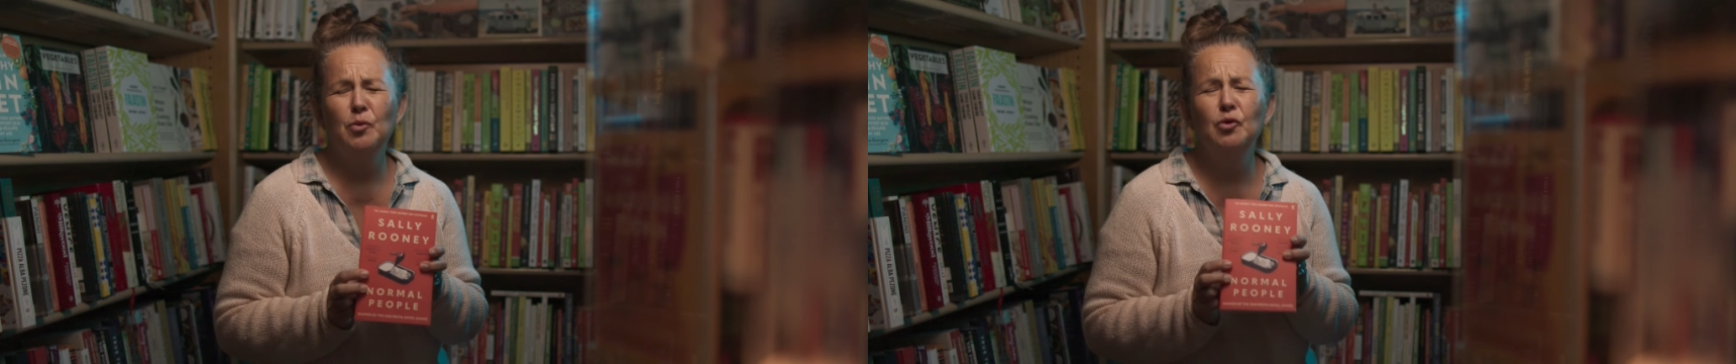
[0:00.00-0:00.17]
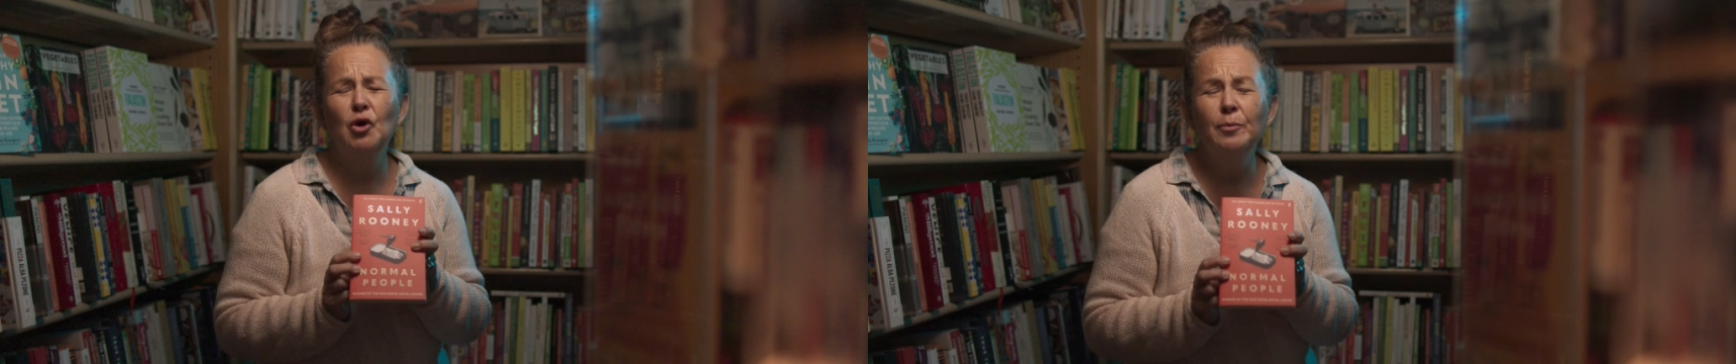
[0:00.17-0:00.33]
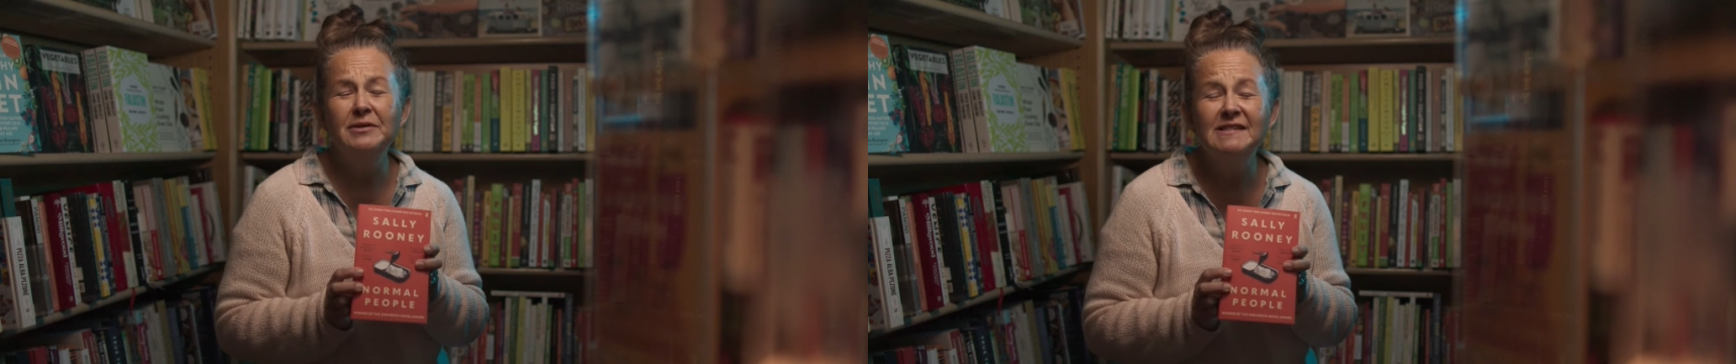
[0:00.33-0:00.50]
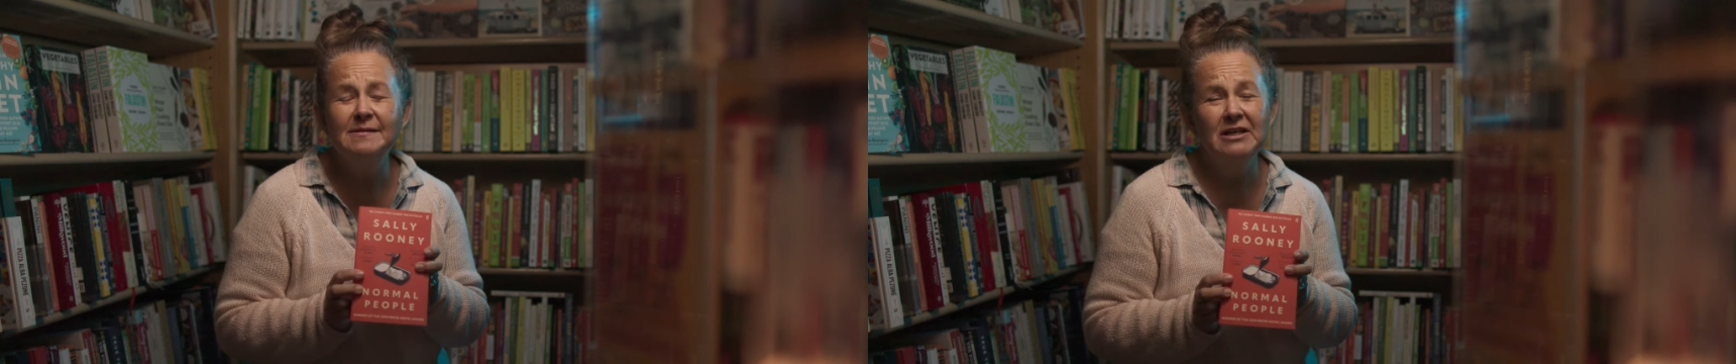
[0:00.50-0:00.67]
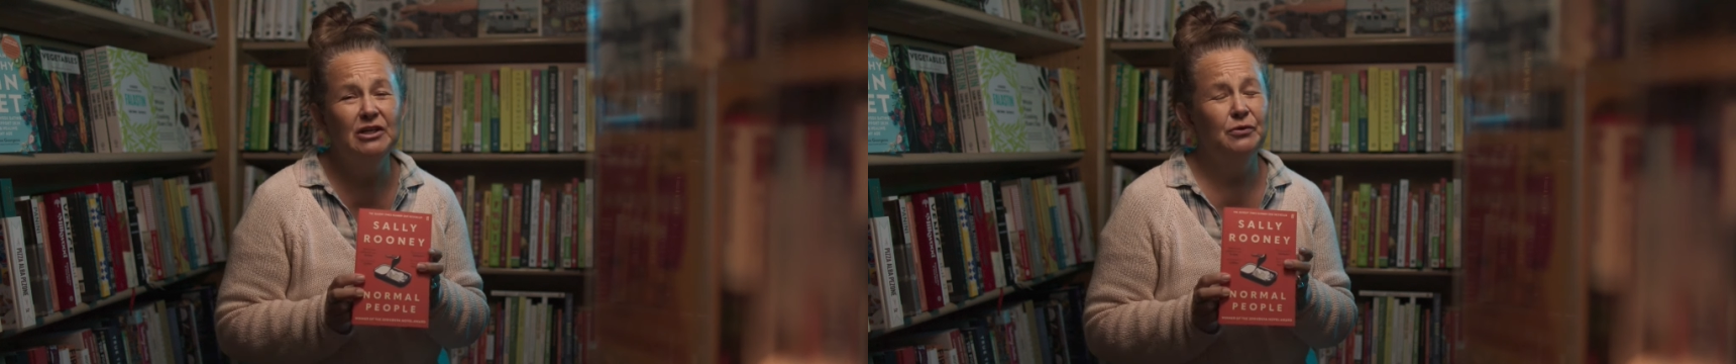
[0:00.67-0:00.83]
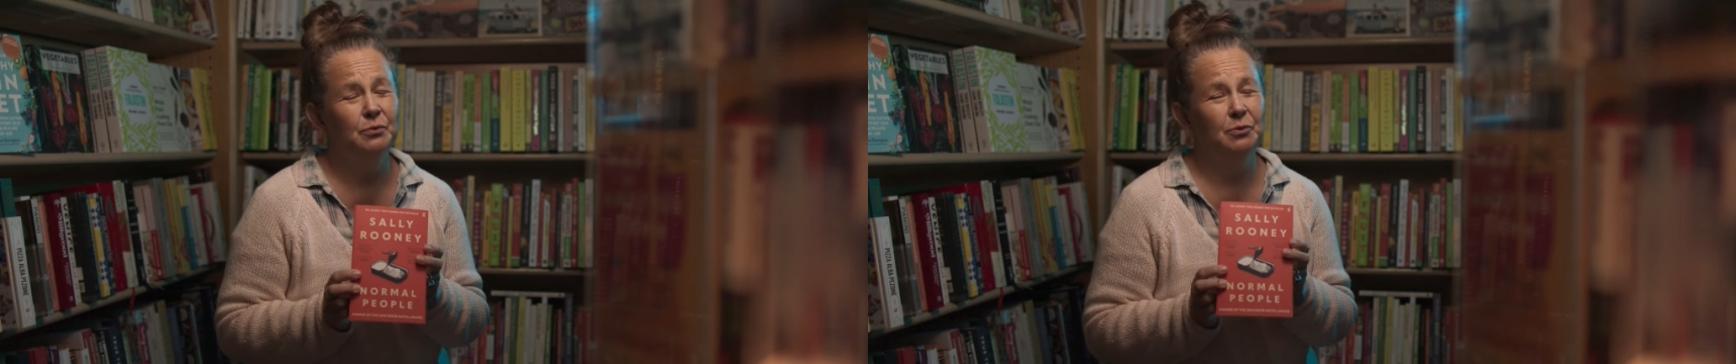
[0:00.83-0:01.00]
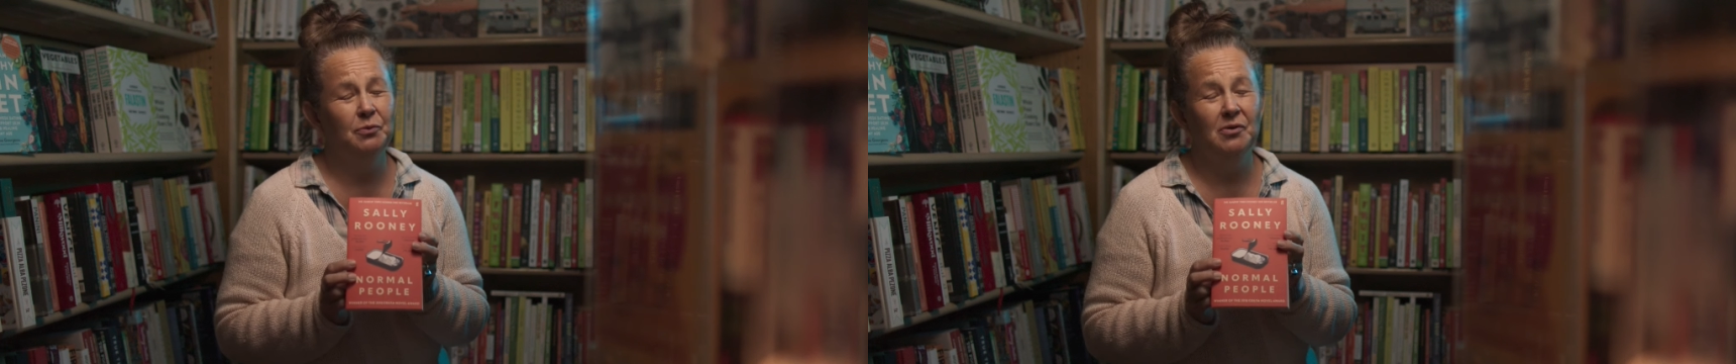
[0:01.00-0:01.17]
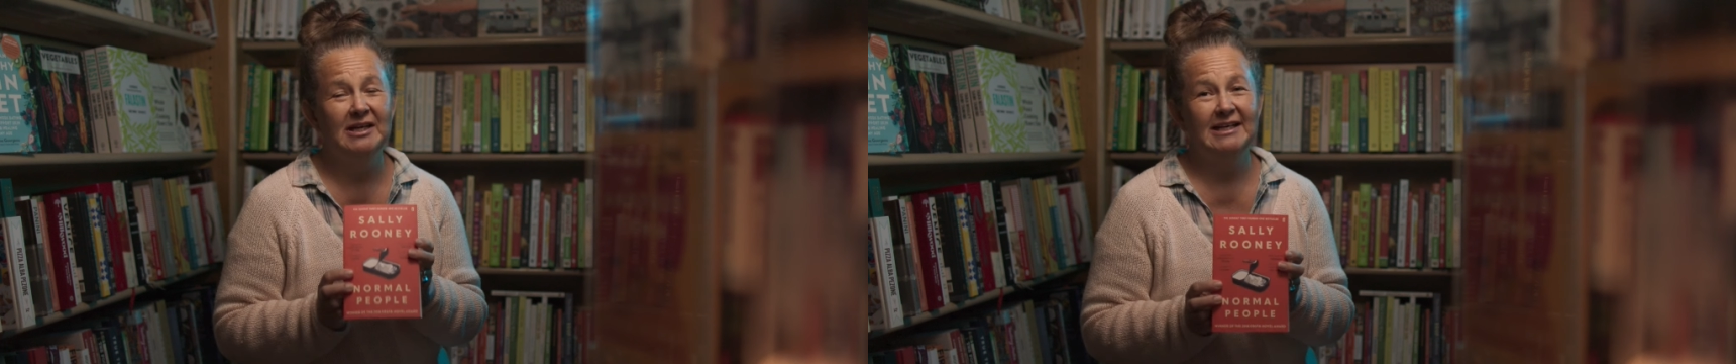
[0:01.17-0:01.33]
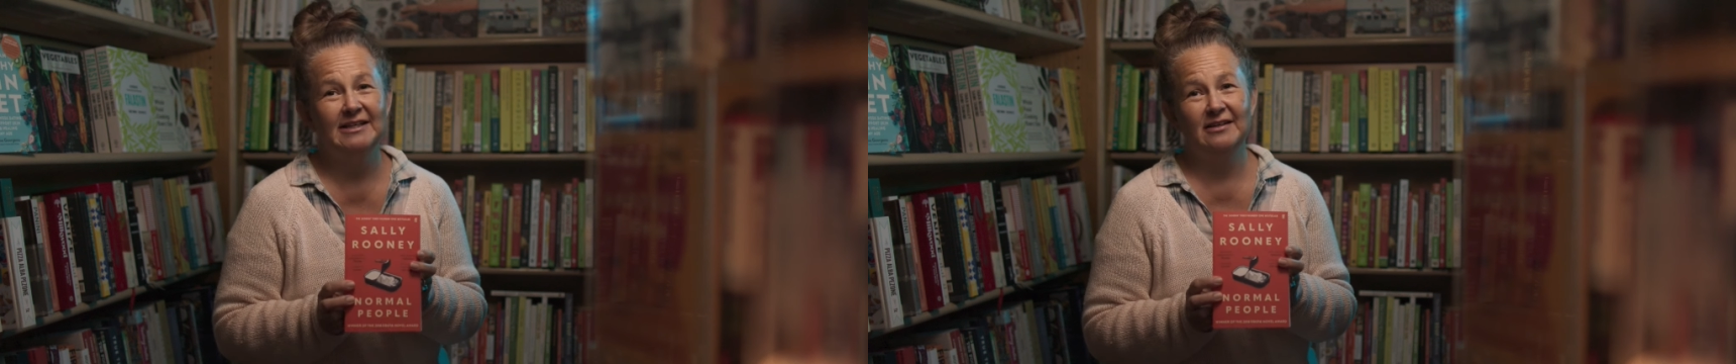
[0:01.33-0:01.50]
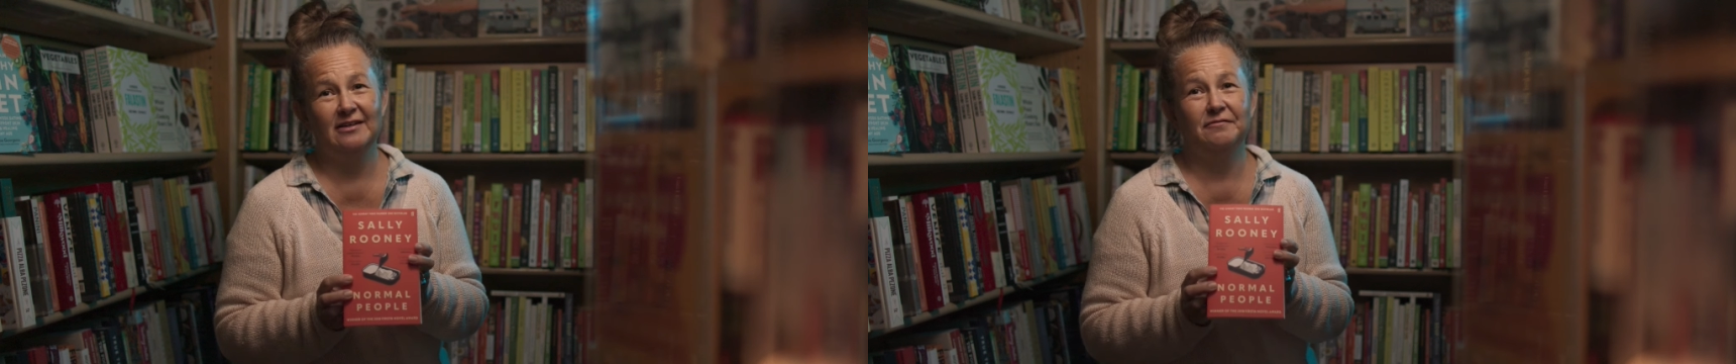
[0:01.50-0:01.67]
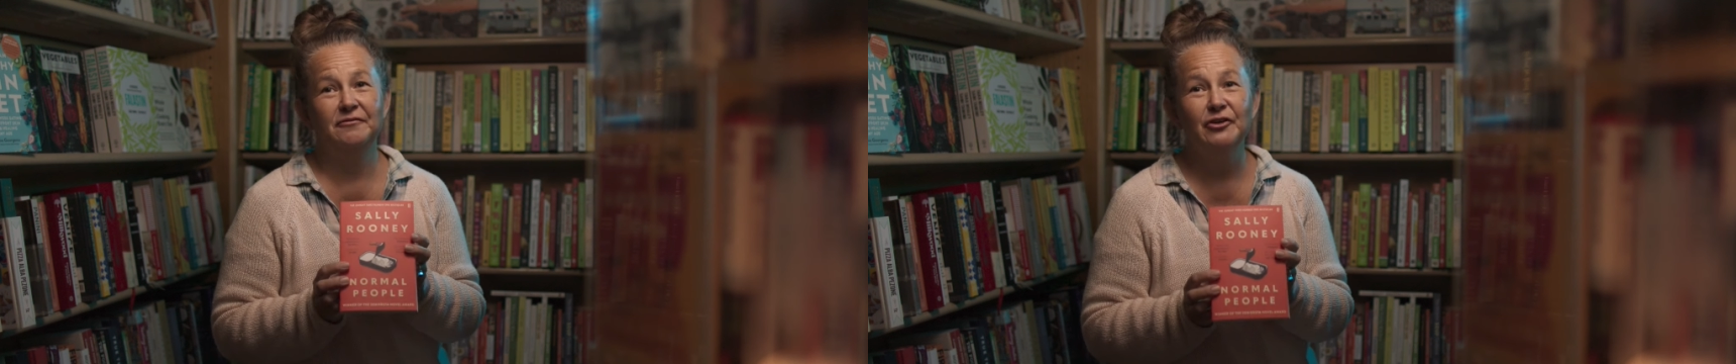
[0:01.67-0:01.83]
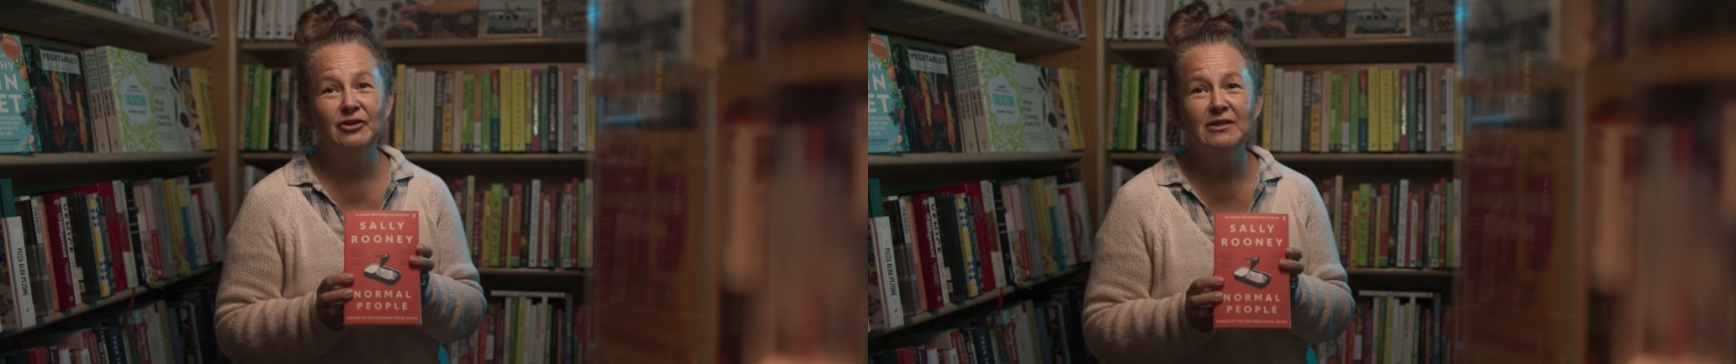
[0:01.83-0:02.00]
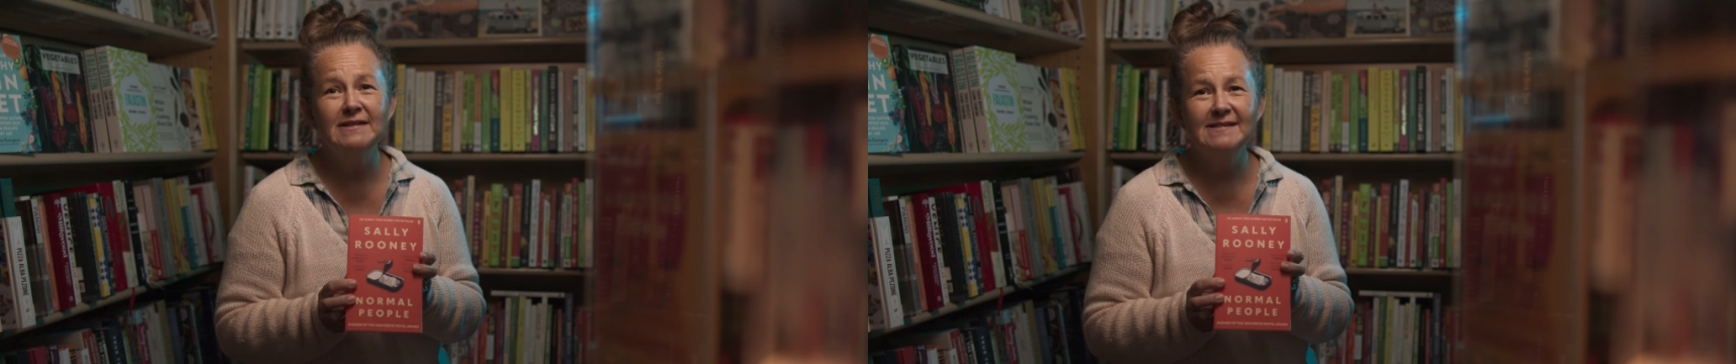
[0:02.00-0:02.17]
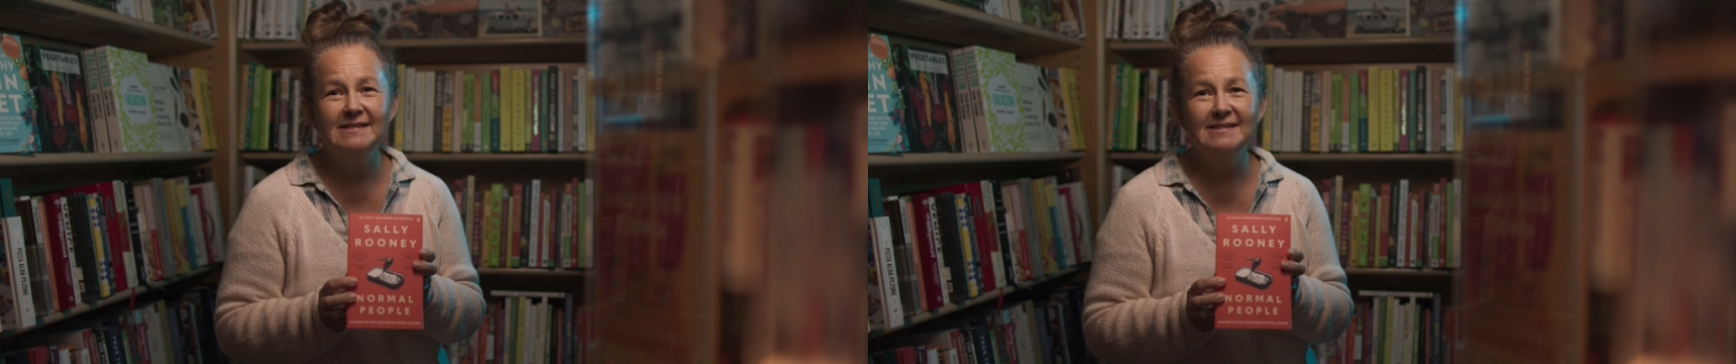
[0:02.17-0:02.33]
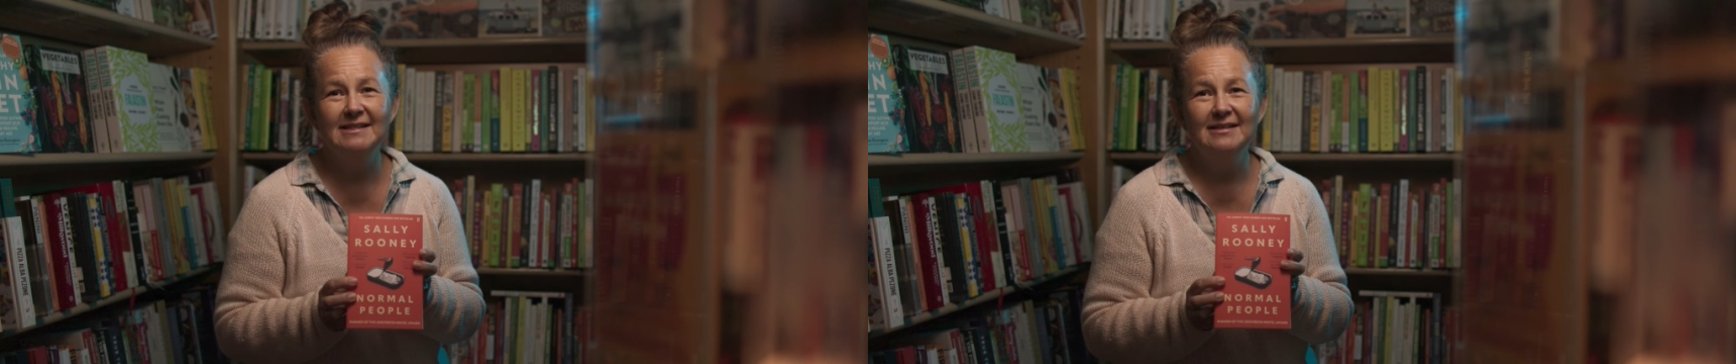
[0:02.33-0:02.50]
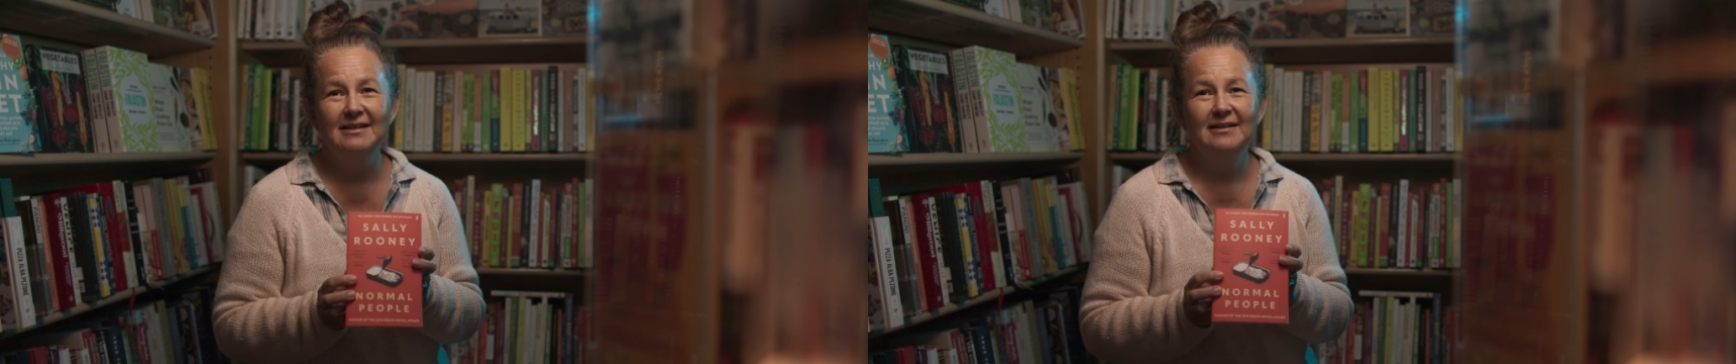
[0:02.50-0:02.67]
Promise me you will read it first.